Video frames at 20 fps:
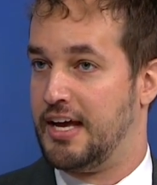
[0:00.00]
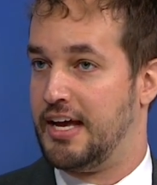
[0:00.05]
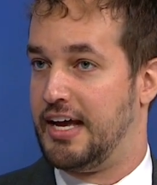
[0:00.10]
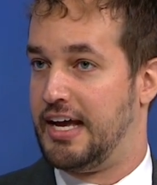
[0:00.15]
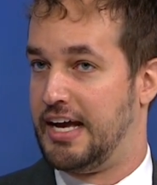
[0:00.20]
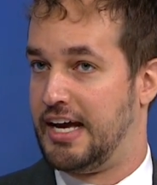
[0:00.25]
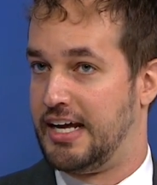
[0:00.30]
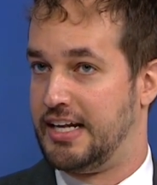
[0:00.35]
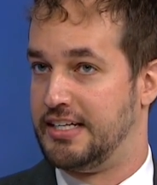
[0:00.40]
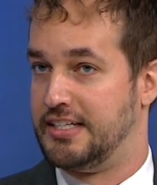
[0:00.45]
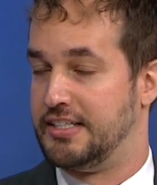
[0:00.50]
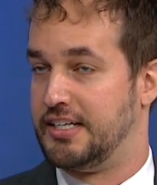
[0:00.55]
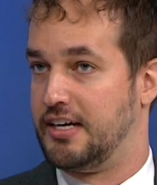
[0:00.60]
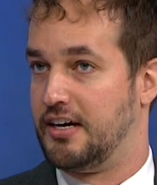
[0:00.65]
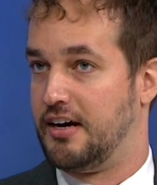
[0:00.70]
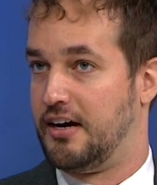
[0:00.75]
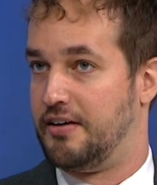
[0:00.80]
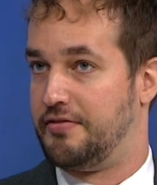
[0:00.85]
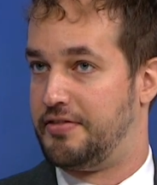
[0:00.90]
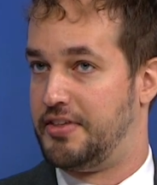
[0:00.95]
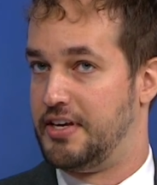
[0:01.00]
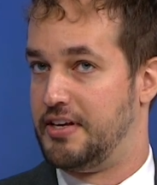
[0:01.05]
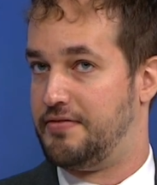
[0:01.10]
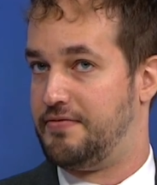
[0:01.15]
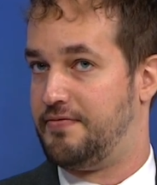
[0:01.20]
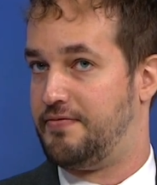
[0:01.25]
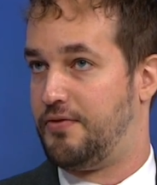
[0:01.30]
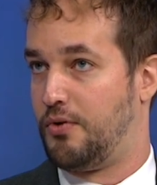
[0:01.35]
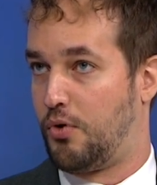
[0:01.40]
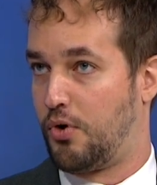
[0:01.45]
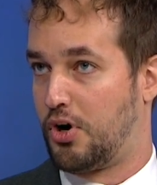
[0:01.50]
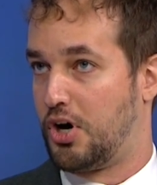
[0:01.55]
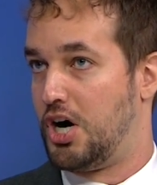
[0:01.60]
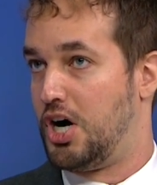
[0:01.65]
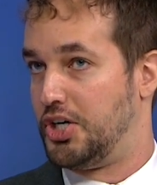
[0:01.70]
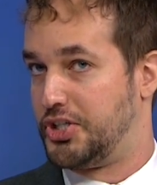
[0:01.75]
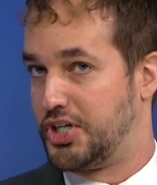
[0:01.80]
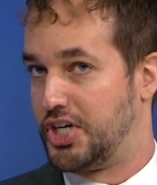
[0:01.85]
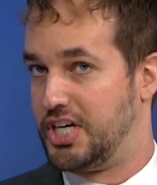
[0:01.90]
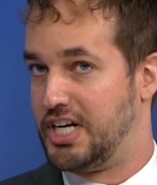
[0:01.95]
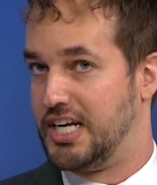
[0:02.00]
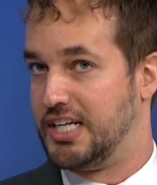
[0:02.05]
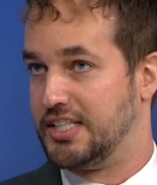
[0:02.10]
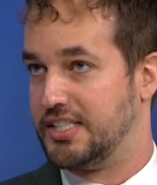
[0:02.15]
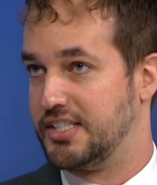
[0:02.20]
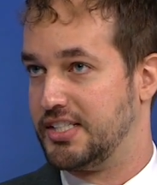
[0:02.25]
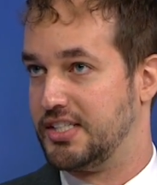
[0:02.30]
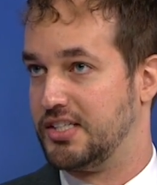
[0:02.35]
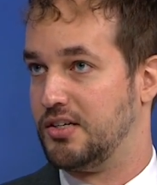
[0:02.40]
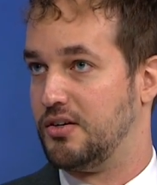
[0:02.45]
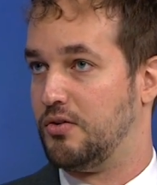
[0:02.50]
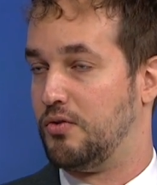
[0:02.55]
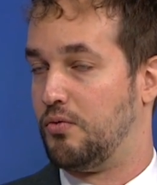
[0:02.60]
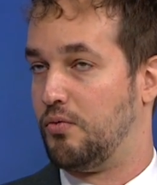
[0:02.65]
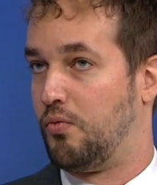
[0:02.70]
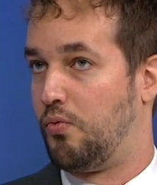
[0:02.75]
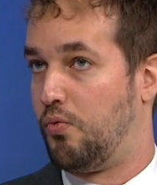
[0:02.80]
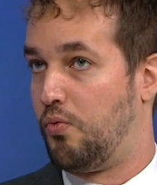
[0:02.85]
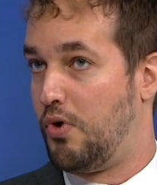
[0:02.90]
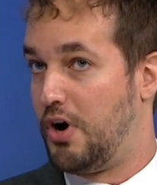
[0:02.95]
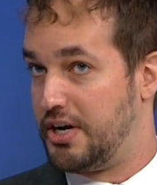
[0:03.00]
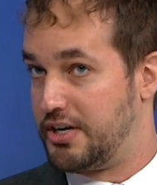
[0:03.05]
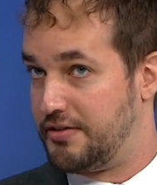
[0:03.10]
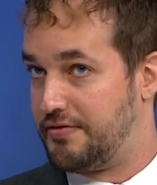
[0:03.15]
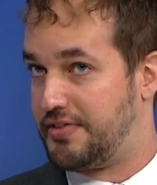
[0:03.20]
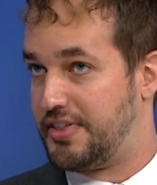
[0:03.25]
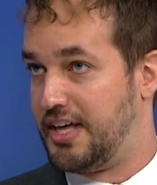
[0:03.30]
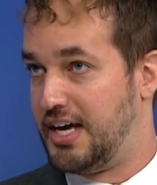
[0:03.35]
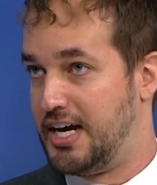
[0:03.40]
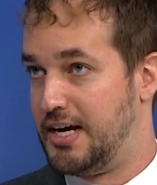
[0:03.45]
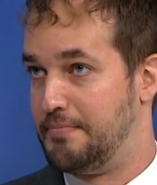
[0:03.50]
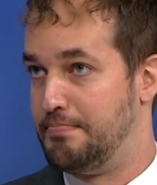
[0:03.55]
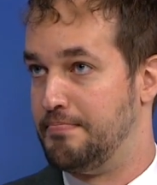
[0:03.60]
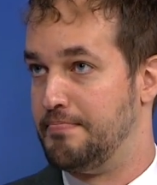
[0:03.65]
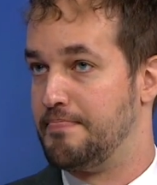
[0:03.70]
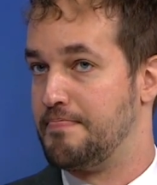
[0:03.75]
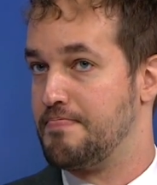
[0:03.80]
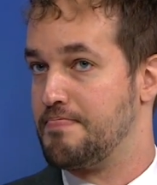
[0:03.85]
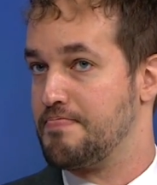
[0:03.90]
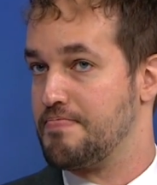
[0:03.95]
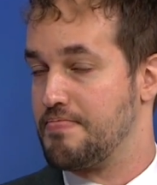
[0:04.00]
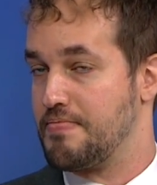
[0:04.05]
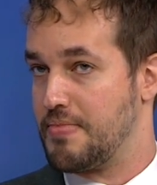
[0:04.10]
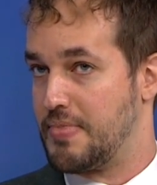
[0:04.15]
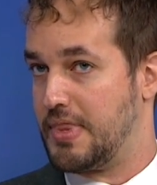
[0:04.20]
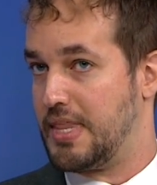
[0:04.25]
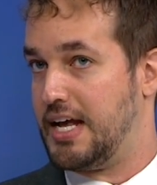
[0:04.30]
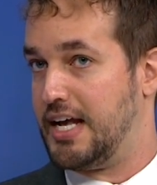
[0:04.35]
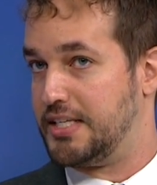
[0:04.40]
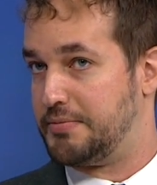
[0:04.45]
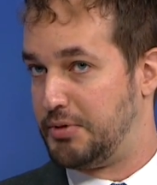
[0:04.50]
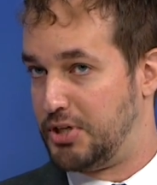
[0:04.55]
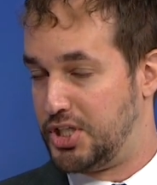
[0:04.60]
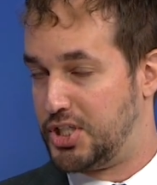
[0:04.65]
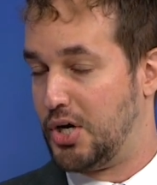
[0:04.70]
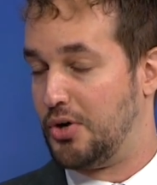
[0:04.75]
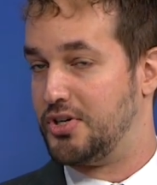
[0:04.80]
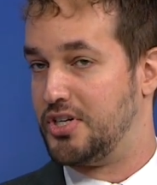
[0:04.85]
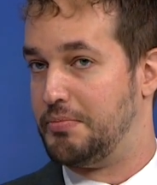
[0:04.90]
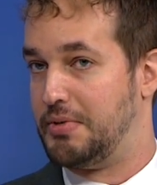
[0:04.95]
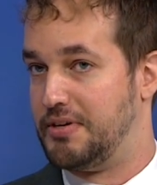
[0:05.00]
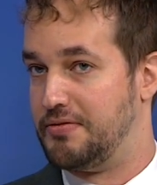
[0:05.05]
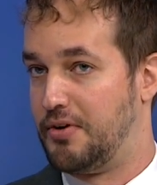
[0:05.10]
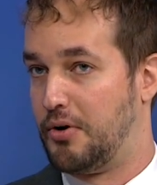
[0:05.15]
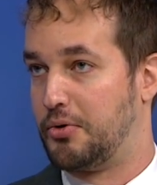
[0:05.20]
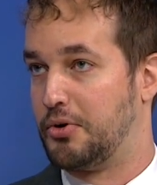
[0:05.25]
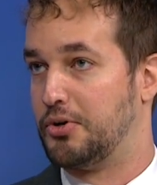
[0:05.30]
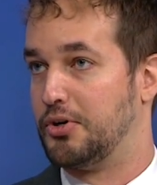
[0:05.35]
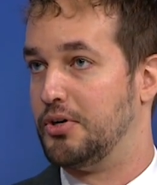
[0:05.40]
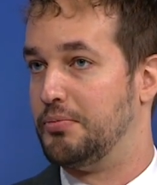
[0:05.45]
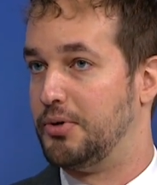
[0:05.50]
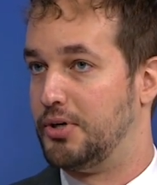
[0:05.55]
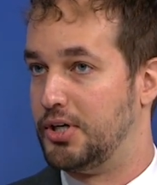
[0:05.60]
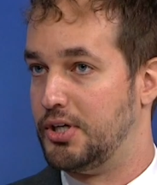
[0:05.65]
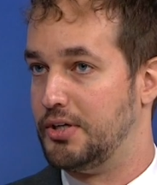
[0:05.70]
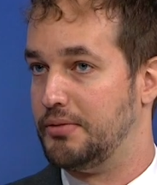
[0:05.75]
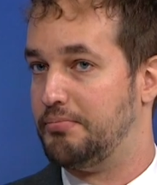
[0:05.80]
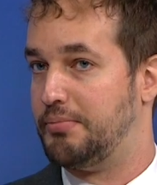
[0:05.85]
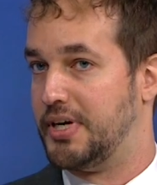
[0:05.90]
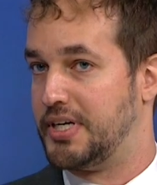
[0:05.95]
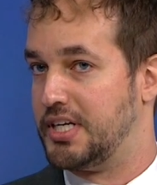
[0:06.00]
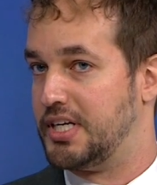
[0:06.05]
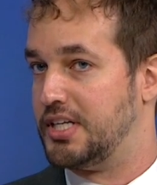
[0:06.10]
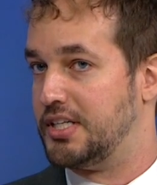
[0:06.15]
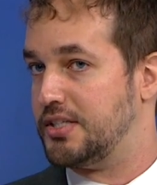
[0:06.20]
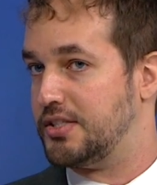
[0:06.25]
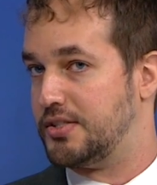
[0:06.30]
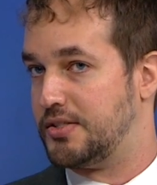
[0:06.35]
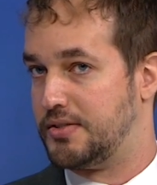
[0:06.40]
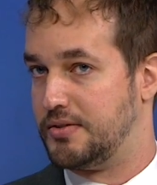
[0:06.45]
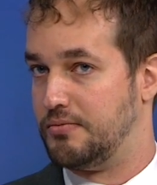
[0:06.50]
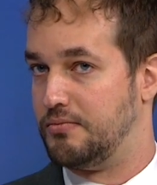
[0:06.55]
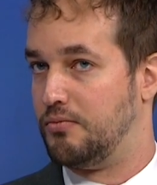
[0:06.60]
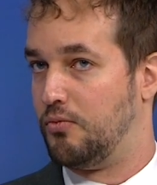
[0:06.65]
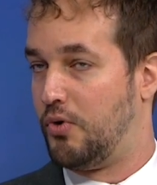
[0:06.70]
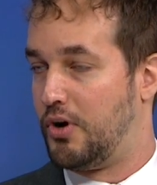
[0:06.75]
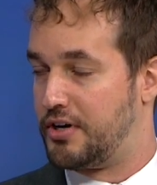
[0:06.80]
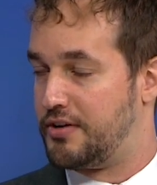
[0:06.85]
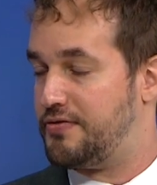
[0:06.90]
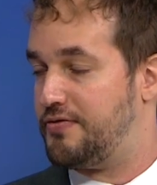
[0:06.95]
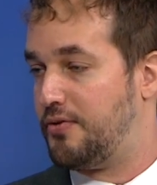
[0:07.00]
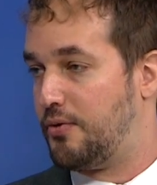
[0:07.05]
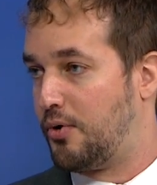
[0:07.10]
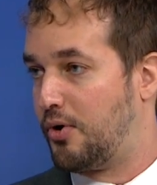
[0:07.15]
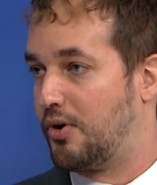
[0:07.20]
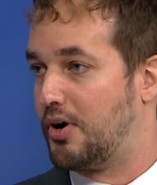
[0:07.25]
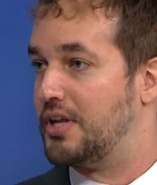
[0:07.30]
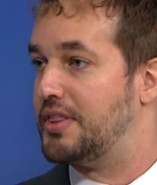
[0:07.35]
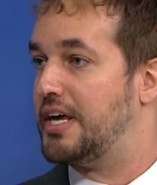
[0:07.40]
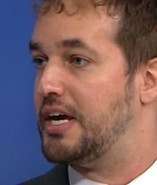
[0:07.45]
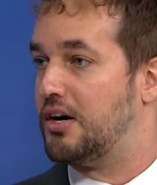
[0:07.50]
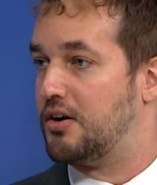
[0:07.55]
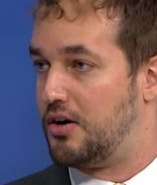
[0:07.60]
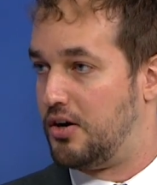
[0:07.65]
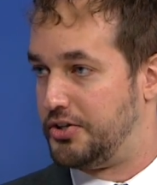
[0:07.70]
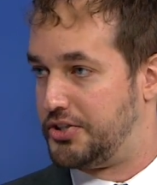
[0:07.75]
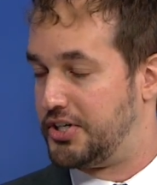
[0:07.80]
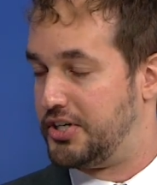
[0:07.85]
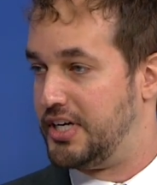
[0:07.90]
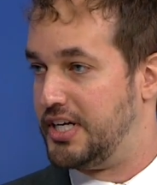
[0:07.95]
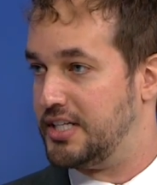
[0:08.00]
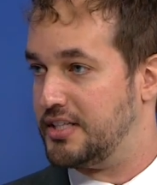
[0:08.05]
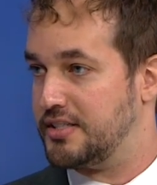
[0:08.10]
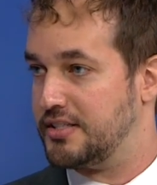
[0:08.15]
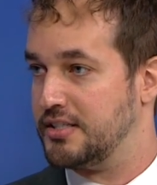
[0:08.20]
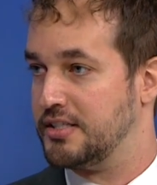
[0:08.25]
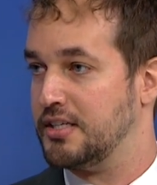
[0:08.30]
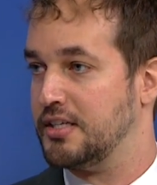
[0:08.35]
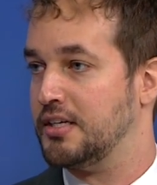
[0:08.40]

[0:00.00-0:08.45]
And of the four alternates, one of them has been shown to be vulnerable, but it is one of four and they are alternates.